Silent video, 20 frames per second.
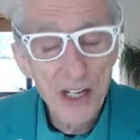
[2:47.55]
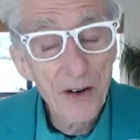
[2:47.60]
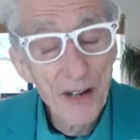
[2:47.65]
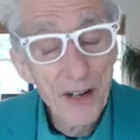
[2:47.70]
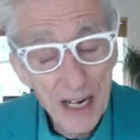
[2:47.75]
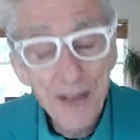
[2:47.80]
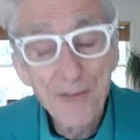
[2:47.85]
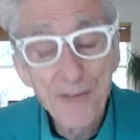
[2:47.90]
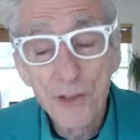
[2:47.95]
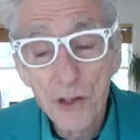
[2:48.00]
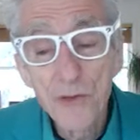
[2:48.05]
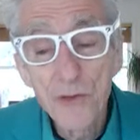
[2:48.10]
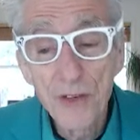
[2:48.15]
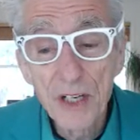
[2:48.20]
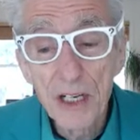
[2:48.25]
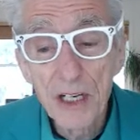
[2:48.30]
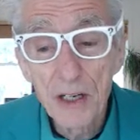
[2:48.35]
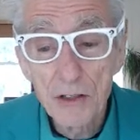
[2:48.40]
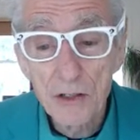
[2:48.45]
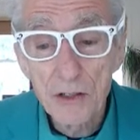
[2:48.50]
And I have two
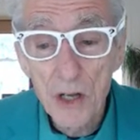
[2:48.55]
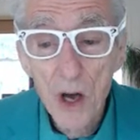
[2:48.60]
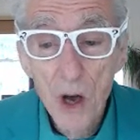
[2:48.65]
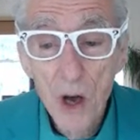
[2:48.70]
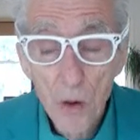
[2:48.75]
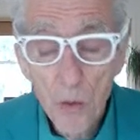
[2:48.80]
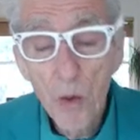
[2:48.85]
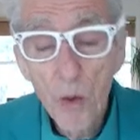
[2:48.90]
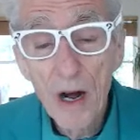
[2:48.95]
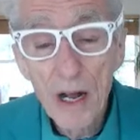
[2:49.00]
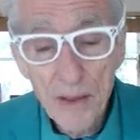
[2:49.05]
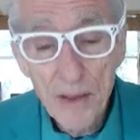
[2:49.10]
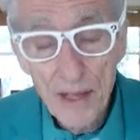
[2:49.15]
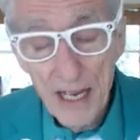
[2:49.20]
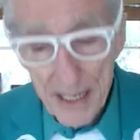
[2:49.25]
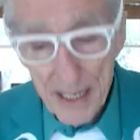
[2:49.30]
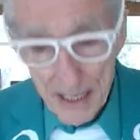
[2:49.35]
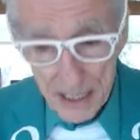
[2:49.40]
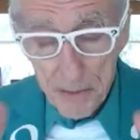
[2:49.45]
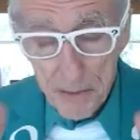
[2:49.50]
videos, one
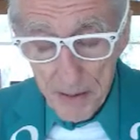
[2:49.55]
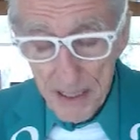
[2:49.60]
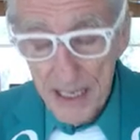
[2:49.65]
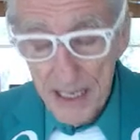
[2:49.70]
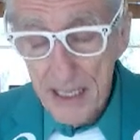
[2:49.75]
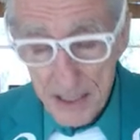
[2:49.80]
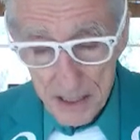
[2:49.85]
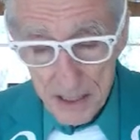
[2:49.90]
that explains